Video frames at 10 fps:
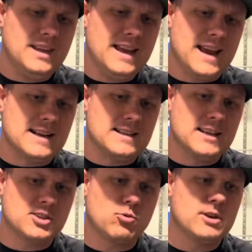And
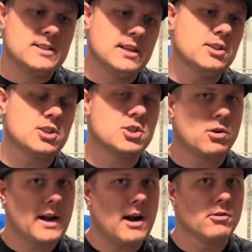this one didn't
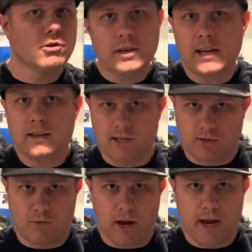start out looking this
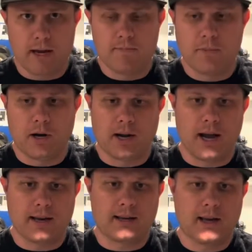way, but
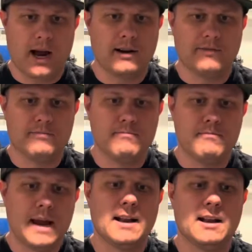I kind of
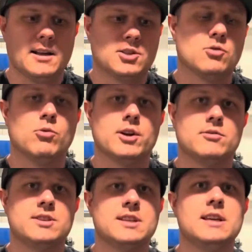made it into what you
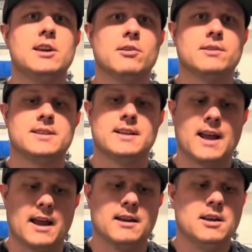see here
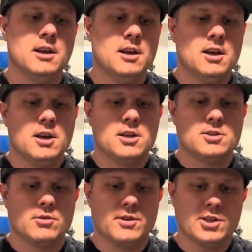today.
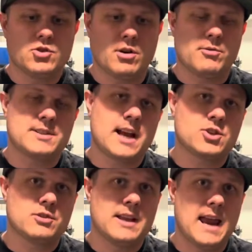So this truck was
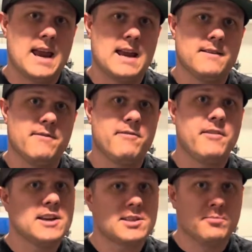actually a
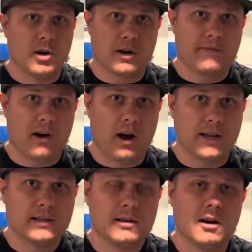Facebook
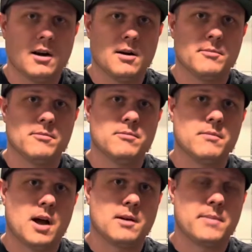find on
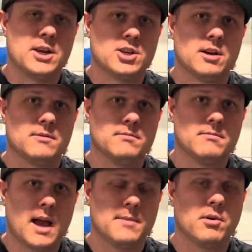a page I
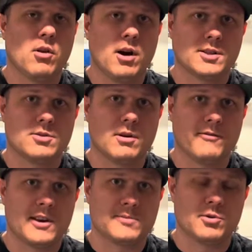had belonged to on
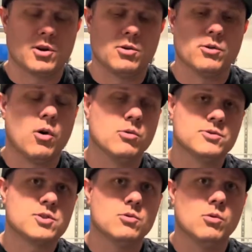Facebook called Old
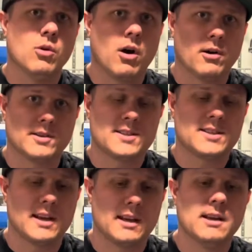School
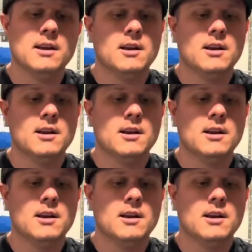RC.